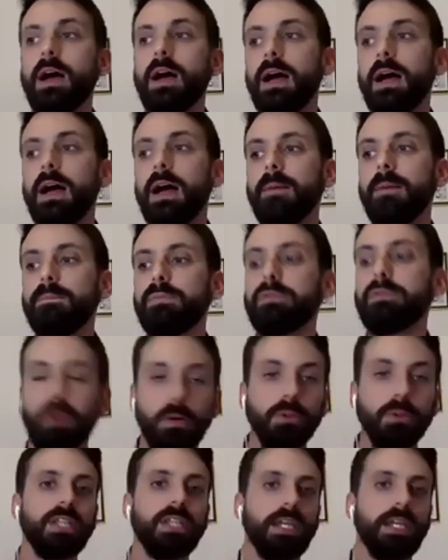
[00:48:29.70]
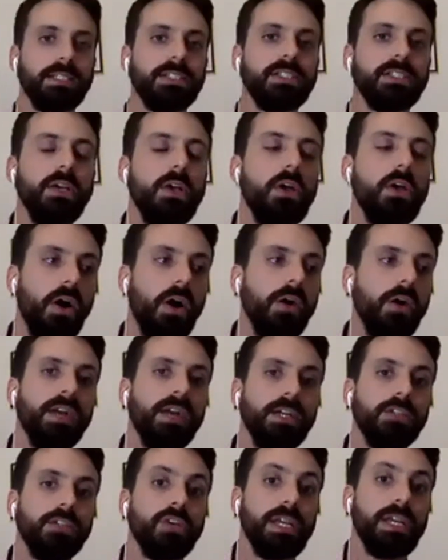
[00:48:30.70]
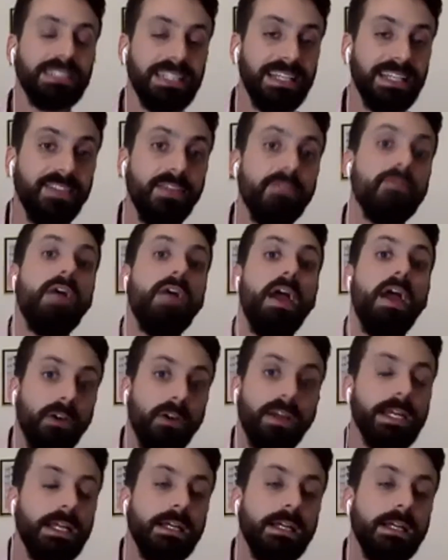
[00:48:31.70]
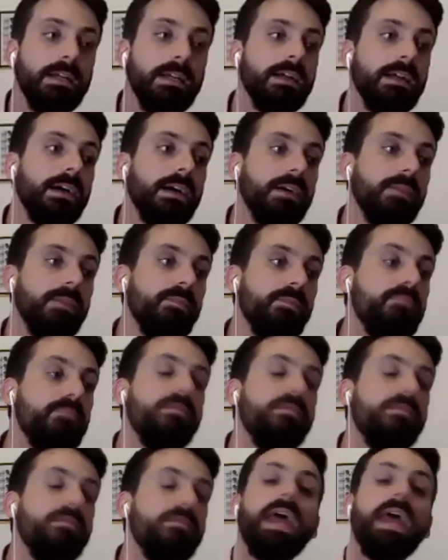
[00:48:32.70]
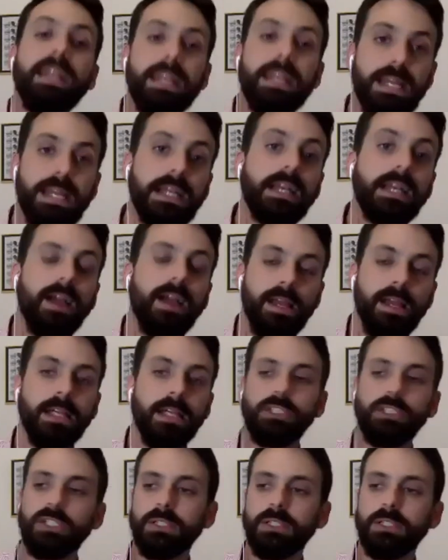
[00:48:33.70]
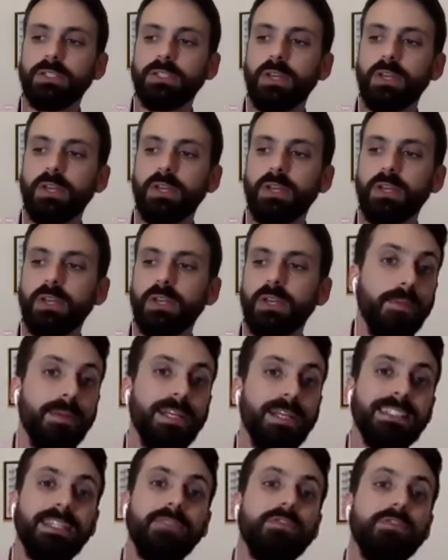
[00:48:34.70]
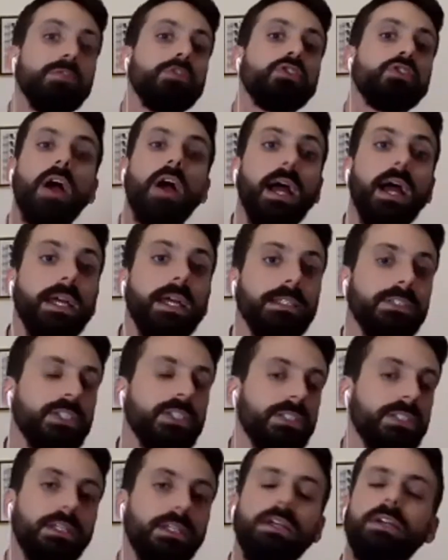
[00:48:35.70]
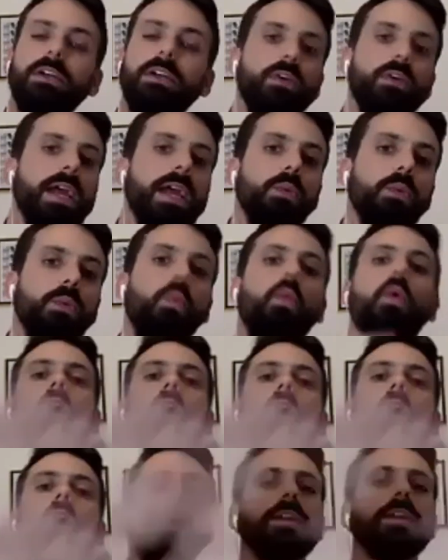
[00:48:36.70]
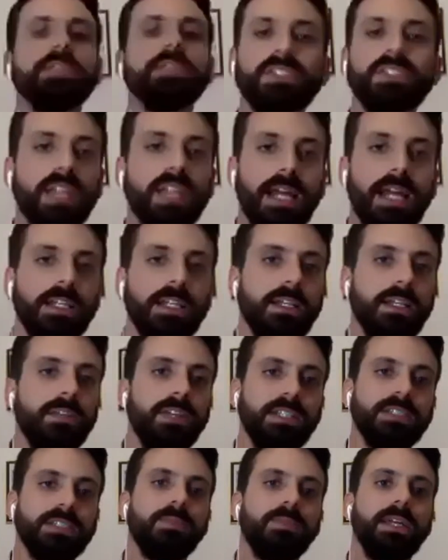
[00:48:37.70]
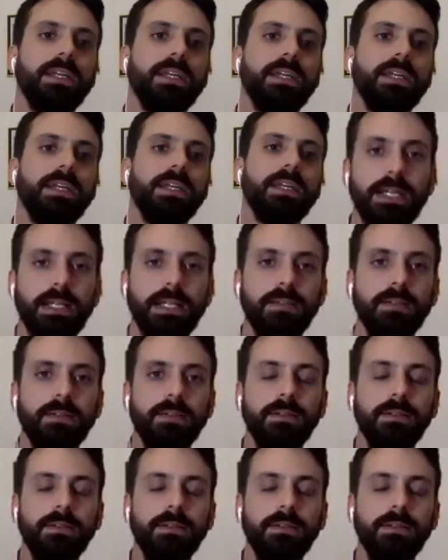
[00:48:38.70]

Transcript: uh, process of addressing the very many incarnations of AI. Because if you try and just create one standard of explainability